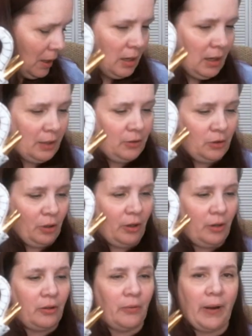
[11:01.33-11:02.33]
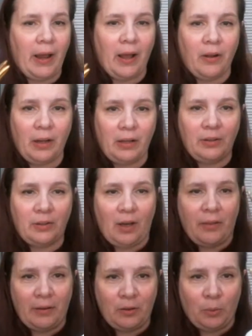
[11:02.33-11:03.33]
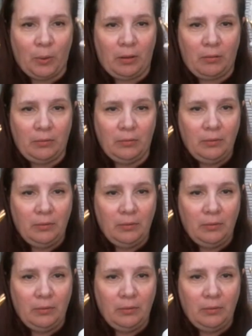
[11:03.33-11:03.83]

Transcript: And I turned around and saw this one.